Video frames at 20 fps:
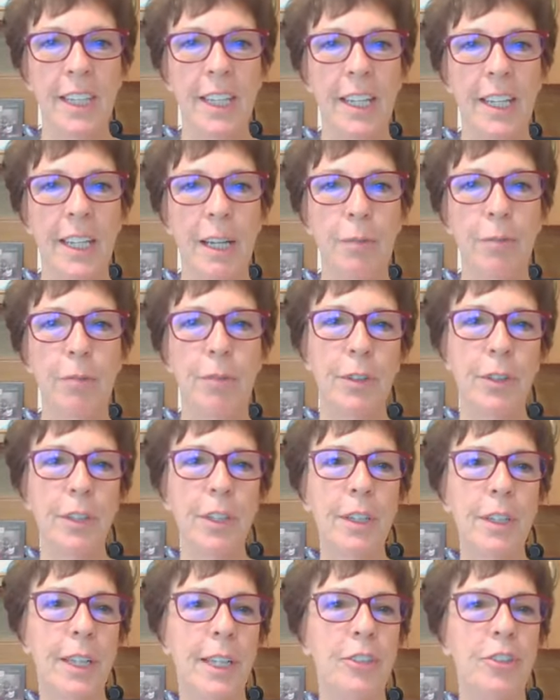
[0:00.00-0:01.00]
and I'm very
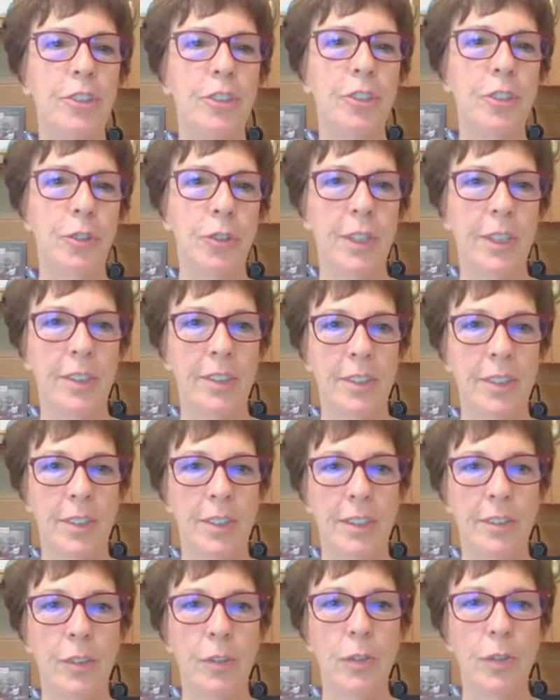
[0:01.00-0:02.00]
glad you're joining
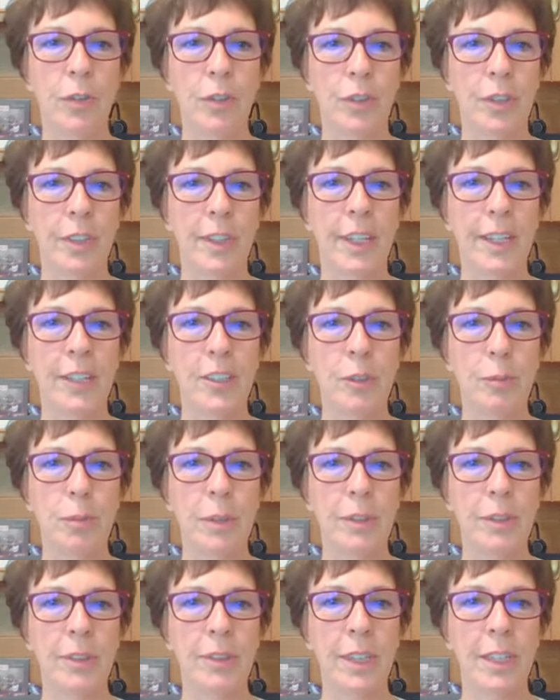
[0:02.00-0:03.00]
us to today's
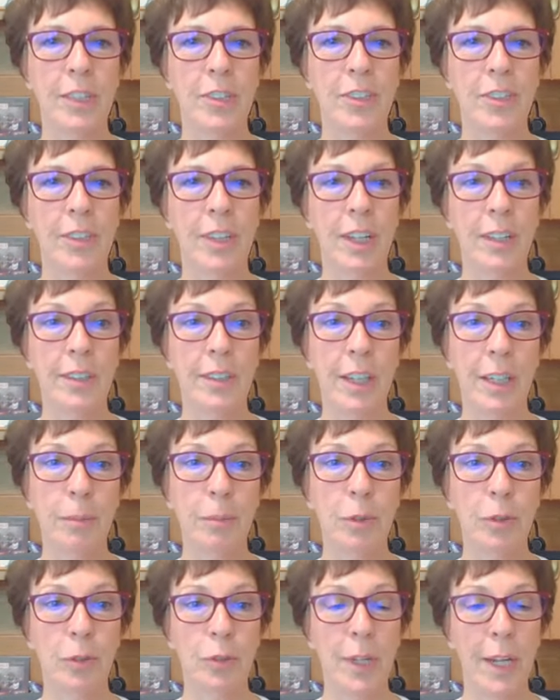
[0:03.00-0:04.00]
presentation on
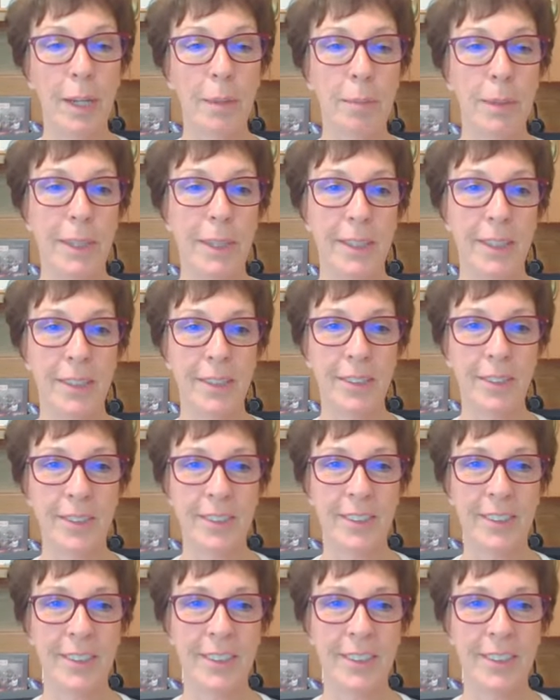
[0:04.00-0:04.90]
type 2 diabetes.